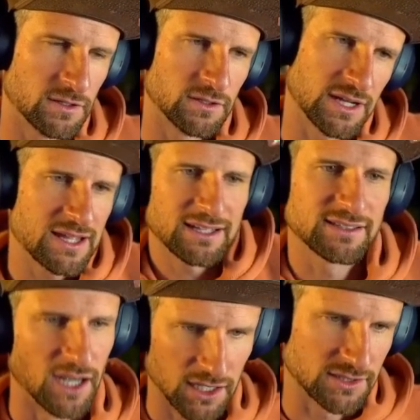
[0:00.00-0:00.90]
Yeah, that
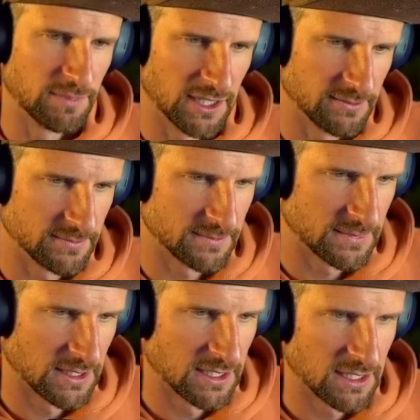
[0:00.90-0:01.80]
sucks, but
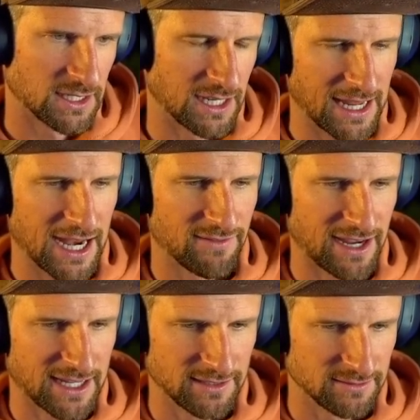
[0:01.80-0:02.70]
again, if I
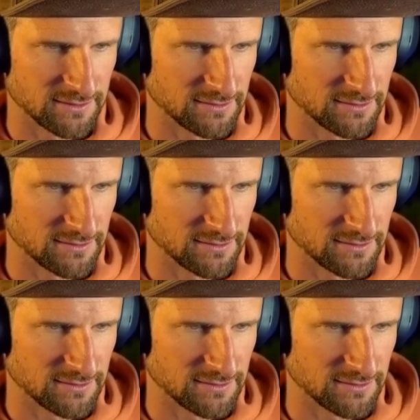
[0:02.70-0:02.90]
can...